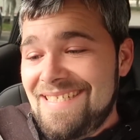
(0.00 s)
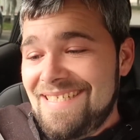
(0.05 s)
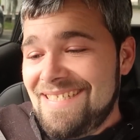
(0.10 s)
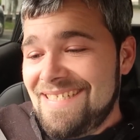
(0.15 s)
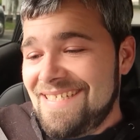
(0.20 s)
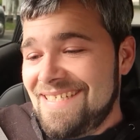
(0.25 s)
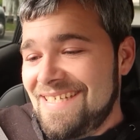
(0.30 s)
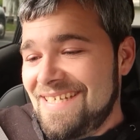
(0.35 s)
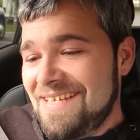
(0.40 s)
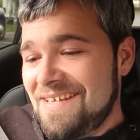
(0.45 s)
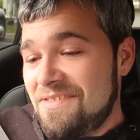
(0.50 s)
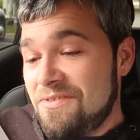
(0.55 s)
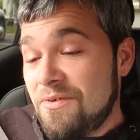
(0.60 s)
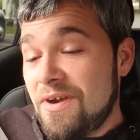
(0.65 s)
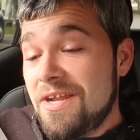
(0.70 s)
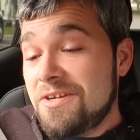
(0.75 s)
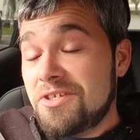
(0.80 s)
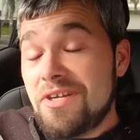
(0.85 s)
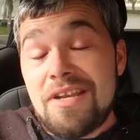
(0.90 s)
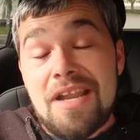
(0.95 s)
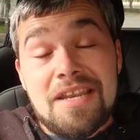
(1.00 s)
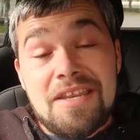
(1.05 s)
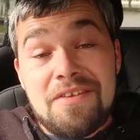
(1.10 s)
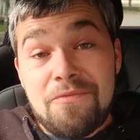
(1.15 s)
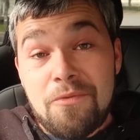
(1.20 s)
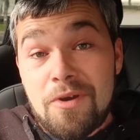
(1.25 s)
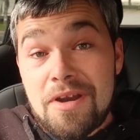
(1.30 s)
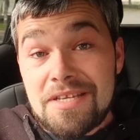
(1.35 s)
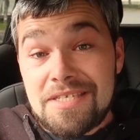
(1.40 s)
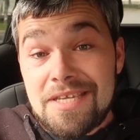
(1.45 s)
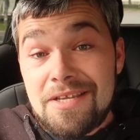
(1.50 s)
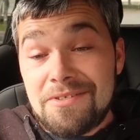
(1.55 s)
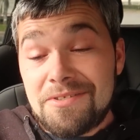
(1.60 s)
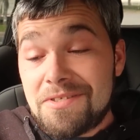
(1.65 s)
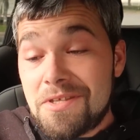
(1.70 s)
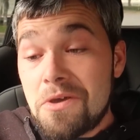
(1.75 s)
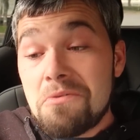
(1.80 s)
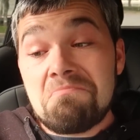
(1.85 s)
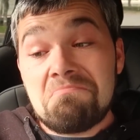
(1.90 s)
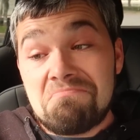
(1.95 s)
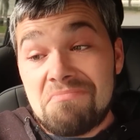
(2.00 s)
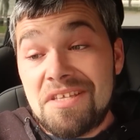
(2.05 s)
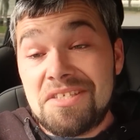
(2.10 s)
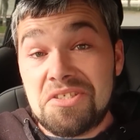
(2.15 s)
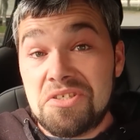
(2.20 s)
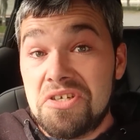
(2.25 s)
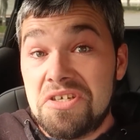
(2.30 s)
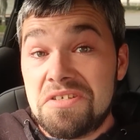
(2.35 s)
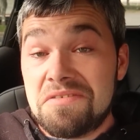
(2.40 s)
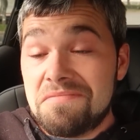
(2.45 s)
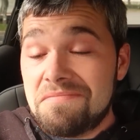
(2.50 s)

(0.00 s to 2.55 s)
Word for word: Uh, 394 XLs though, that's good.